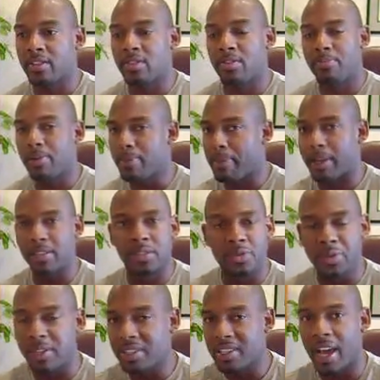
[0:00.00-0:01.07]
to put my
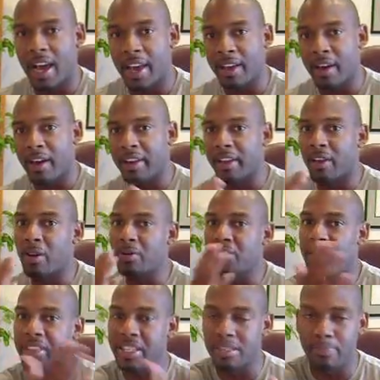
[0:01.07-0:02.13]
suit and tie on and go
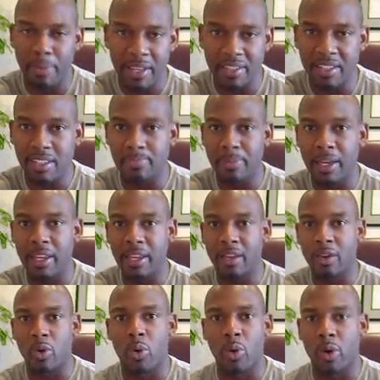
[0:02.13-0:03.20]
to this business
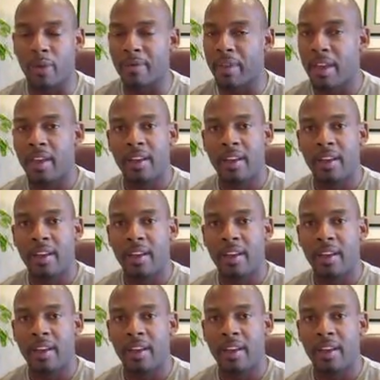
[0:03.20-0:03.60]
meeting, or